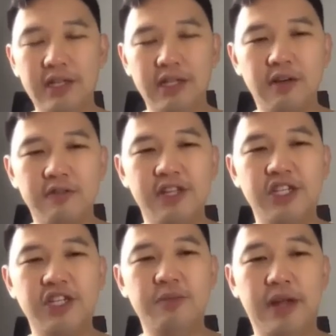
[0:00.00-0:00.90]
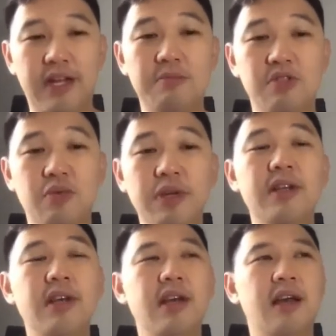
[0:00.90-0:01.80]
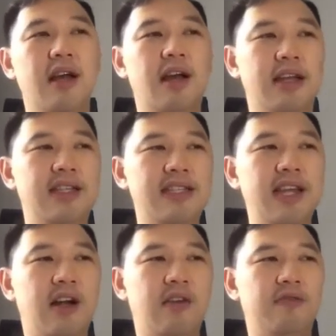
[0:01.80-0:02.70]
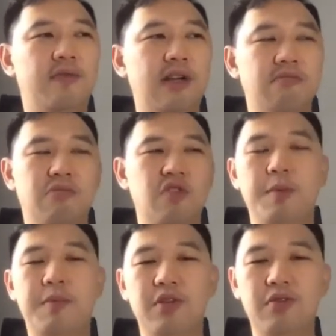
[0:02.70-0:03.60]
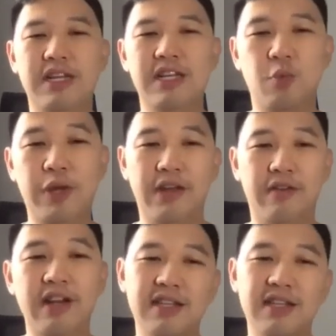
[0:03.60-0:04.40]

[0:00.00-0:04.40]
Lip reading: conversation when it comes to it, instead of what most people do, they just wing it, right?